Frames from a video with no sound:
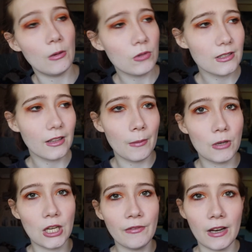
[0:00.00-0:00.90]
there was not that
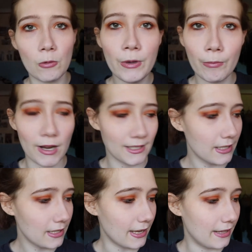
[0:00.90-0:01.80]
much left, and I
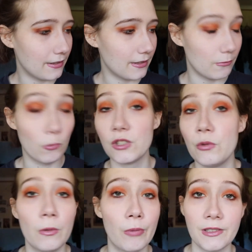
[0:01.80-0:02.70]
repressed it, and
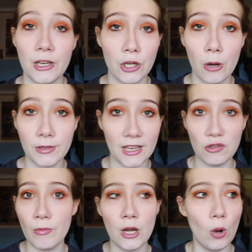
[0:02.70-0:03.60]
once you repress eyeshadows, as
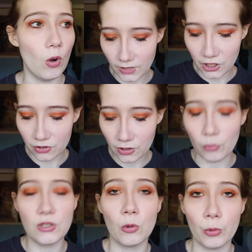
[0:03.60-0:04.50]
you may know, they just
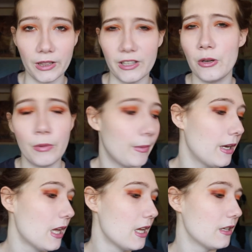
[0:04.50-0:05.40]
go so quickly, you know what I
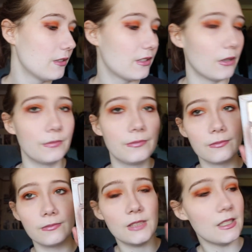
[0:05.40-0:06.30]
mean? So,
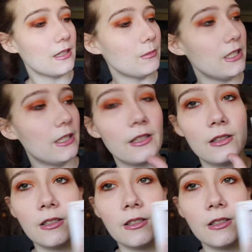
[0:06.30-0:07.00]
this is empty, and then